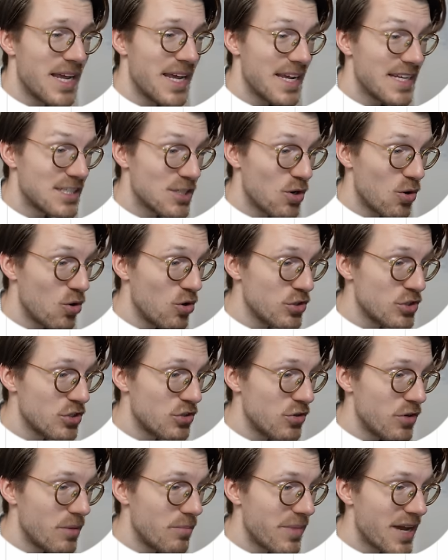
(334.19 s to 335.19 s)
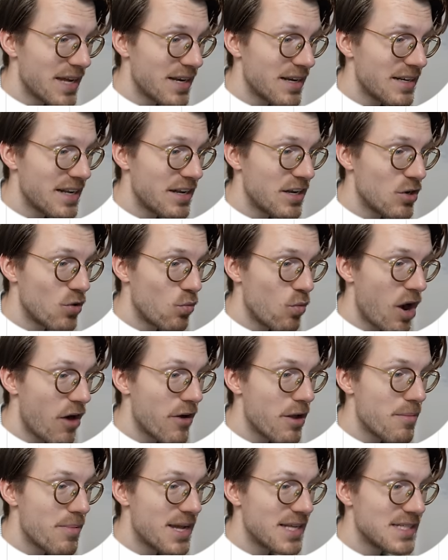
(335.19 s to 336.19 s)
It's also doing better than the
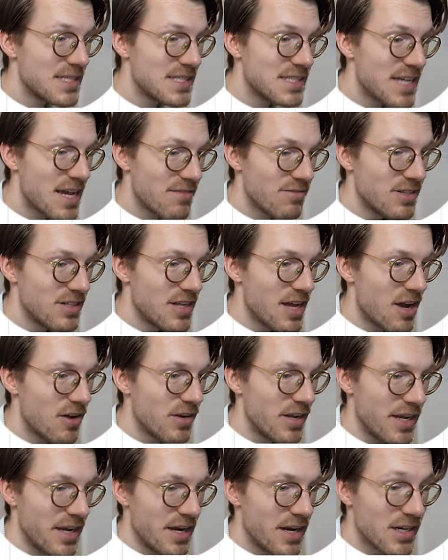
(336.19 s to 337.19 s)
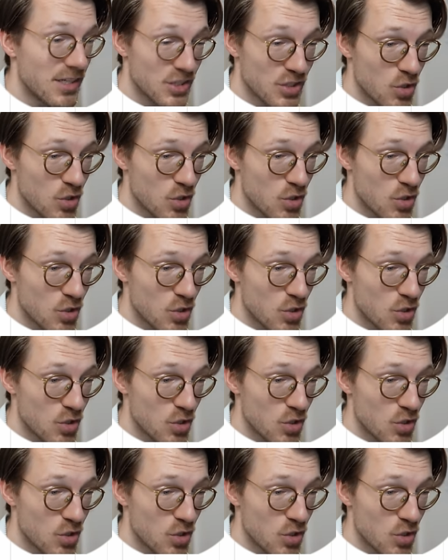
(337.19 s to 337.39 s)
Huawei Band 7 down here,